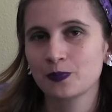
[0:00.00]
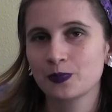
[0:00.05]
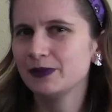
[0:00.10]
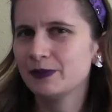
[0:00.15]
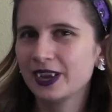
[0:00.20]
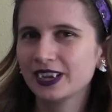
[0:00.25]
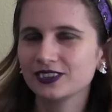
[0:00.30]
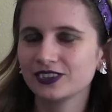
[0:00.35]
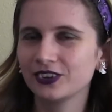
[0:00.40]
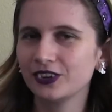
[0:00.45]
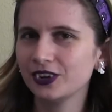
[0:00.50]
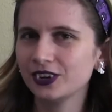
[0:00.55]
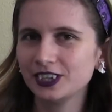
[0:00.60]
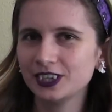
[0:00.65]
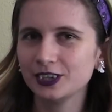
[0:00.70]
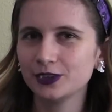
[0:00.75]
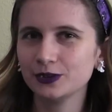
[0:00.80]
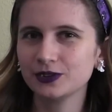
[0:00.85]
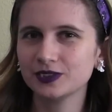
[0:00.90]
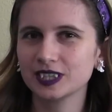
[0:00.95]
He makes good
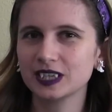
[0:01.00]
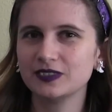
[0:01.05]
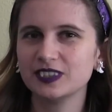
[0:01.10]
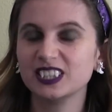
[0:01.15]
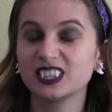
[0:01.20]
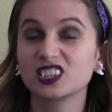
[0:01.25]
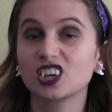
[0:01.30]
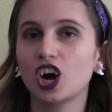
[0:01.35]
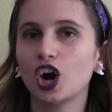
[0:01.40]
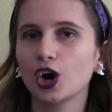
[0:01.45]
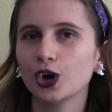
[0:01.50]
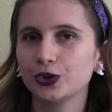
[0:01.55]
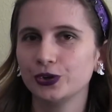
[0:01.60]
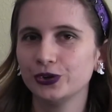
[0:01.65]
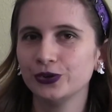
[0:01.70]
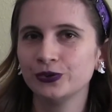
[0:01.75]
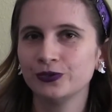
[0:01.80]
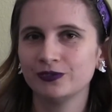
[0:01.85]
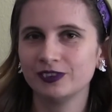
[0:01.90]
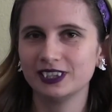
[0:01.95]
use of his
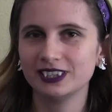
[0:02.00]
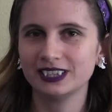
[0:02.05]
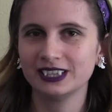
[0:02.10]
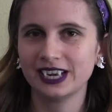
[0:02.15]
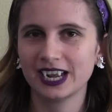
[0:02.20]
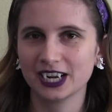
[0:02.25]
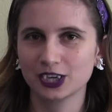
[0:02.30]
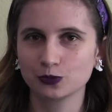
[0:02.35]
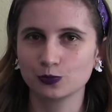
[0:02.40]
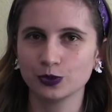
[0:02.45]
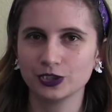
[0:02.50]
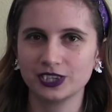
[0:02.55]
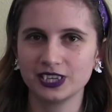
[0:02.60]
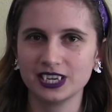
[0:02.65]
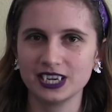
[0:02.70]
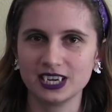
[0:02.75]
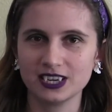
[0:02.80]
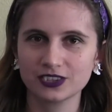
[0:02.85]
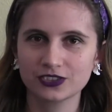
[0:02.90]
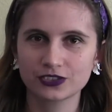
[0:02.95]
cartoon villain
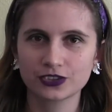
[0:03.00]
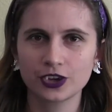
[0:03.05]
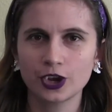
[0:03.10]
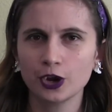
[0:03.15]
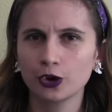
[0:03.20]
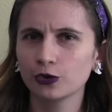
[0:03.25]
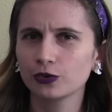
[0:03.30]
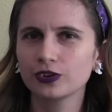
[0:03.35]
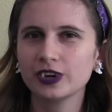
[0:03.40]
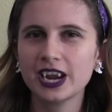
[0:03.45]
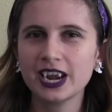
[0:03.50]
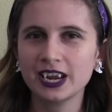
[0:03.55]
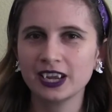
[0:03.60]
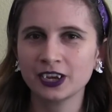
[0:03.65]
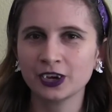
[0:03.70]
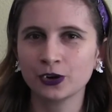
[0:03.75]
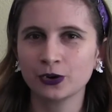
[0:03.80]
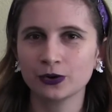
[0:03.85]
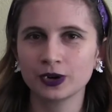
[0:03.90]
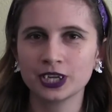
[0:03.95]
expertise,
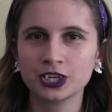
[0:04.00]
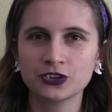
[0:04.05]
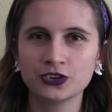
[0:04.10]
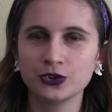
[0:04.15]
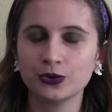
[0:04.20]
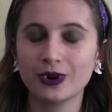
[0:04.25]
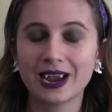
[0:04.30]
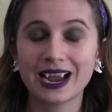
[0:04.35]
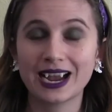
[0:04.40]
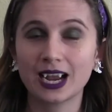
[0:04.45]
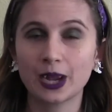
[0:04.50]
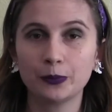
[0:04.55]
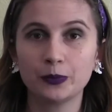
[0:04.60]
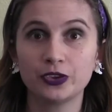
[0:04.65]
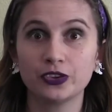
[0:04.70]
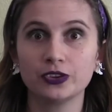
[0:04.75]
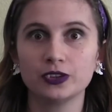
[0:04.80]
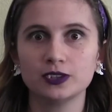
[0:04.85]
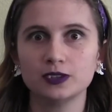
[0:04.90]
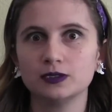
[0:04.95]
creating a Grinch who
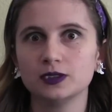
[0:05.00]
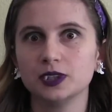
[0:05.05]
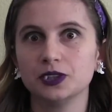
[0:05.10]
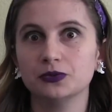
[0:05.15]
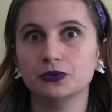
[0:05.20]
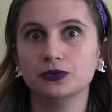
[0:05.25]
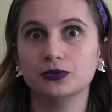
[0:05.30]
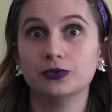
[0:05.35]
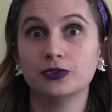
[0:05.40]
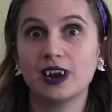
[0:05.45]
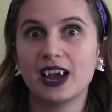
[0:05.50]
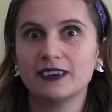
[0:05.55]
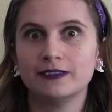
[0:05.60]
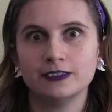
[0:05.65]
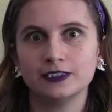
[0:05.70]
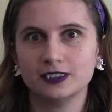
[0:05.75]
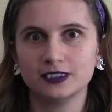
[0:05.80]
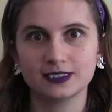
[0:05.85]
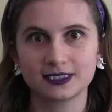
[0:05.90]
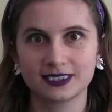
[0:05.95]
absolutely
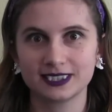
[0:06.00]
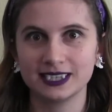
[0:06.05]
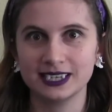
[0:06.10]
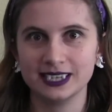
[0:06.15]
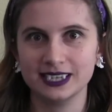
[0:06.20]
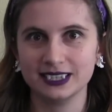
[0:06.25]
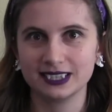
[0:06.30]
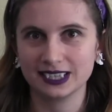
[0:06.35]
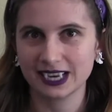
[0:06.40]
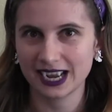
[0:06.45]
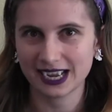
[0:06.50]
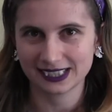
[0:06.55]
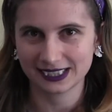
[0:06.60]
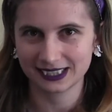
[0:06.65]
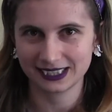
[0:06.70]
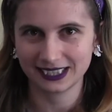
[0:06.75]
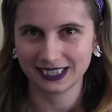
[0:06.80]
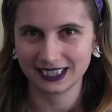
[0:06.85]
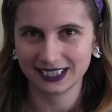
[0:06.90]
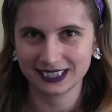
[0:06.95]
revels in his
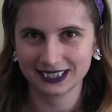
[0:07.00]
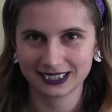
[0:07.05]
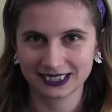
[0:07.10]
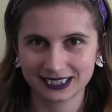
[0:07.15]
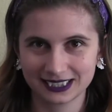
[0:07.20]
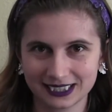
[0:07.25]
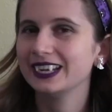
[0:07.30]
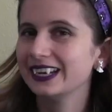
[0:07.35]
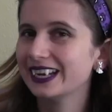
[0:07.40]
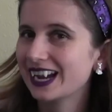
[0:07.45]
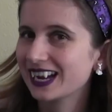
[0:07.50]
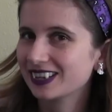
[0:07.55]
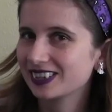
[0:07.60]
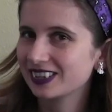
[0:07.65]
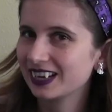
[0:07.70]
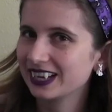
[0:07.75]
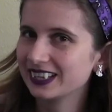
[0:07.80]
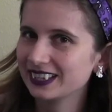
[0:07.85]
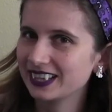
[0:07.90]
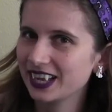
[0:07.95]
nastiness. It
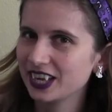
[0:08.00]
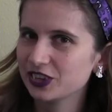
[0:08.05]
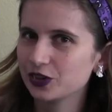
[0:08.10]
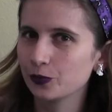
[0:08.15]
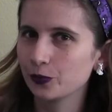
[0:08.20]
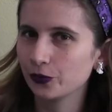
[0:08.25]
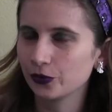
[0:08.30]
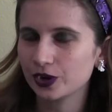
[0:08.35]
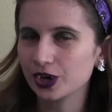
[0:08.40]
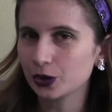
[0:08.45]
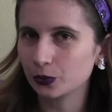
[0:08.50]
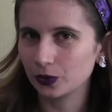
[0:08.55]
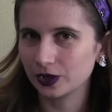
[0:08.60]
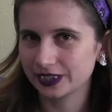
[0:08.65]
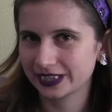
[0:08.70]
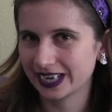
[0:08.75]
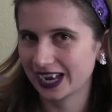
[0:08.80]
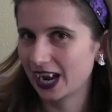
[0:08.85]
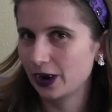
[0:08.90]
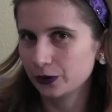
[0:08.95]
acts nicely as a
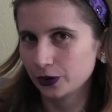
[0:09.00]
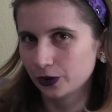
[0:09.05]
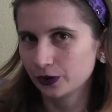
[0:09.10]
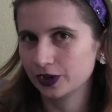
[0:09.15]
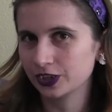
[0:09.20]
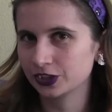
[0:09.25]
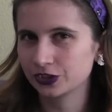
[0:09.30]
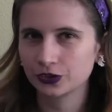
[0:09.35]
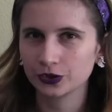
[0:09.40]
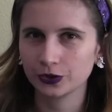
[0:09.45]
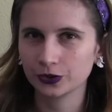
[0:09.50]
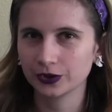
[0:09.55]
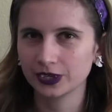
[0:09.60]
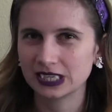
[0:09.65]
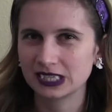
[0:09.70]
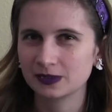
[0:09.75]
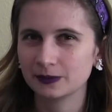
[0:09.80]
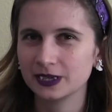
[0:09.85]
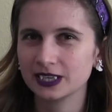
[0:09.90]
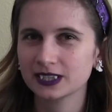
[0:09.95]
prequel to How the Grinch Stole
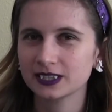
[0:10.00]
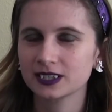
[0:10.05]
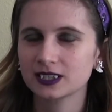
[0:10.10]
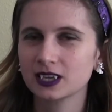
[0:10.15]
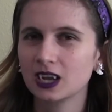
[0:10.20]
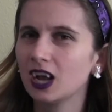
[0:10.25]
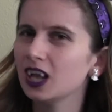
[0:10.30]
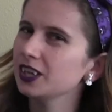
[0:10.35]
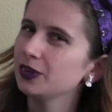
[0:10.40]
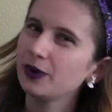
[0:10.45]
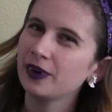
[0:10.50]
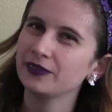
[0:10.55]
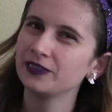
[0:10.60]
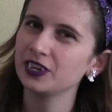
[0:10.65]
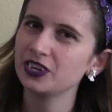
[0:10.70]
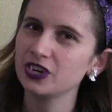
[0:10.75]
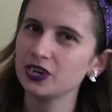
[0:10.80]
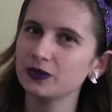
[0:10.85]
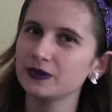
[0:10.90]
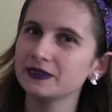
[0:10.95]
Christmas. All you have
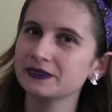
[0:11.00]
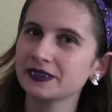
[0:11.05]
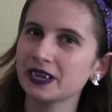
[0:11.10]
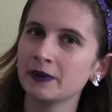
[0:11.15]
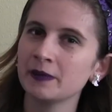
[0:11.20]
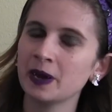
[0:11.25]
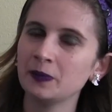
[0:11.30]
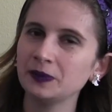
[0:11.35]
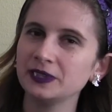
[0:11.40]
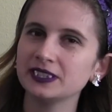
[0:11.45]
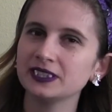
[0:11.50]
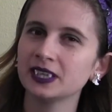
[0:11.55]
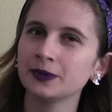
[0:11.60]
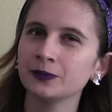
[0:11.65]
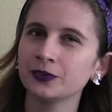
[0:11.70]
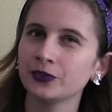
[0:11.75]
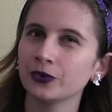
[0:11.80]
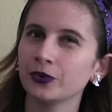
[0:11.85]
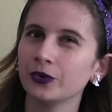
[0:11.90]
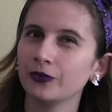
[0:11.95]
to do is come up with
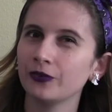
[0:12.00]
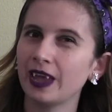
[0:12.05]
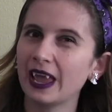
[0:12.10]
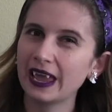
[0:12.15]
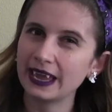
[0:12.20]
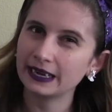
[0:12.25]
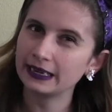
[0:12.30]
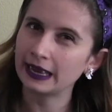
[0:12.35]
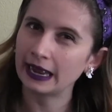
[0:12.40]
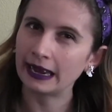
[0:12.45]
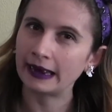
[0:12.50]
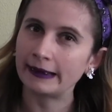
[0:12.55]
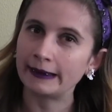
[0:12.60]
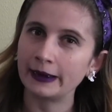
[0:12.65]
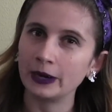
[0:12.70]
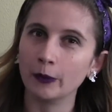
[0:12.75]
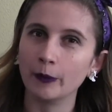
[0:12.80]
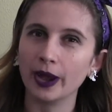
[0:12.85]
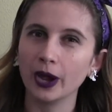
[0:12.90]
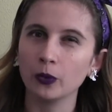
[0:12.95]
some sort of
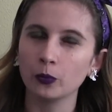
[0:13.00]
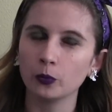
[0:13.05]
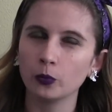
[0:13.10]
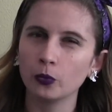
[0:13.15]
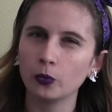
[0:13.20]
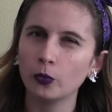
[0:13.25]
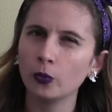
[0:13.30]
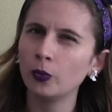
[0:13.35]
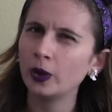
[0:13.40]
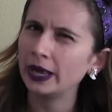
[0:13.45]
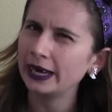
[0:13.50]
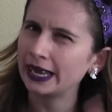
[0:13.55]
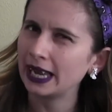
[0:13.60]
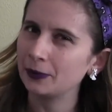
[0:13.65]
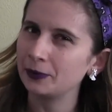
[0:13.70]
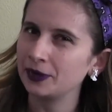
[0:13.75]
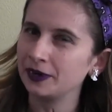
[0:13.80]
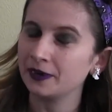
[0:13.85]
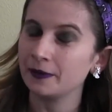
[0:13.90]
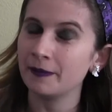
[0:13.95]
headcanon about what
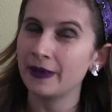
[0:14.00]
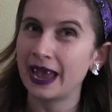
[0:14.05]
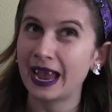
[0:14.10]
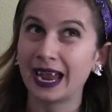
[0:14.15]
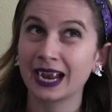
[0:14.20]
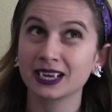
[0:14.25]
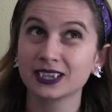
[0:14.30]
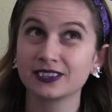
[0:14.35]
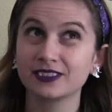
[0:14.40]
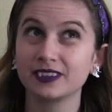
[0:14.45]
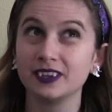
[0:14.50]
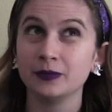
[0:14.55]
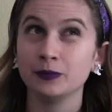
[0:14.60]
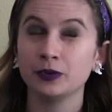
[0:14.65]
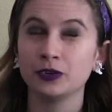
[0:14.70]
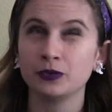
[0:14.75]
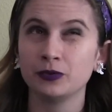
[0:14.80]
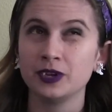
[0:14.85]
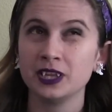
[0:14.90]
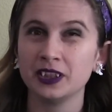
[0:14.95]
happened to Max in
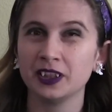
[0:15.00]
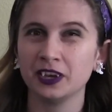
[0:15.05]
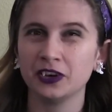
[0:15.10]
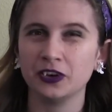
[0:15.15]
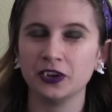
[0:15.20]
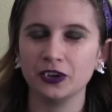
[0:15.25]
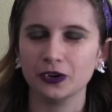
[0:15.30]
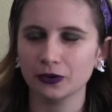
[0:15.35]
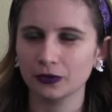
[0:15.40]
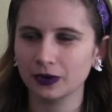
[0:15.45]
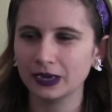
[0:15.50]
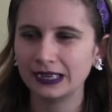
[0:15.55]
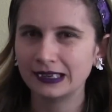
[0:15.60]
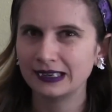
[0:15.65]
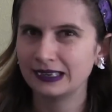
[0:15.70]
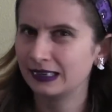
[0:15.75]
between the two.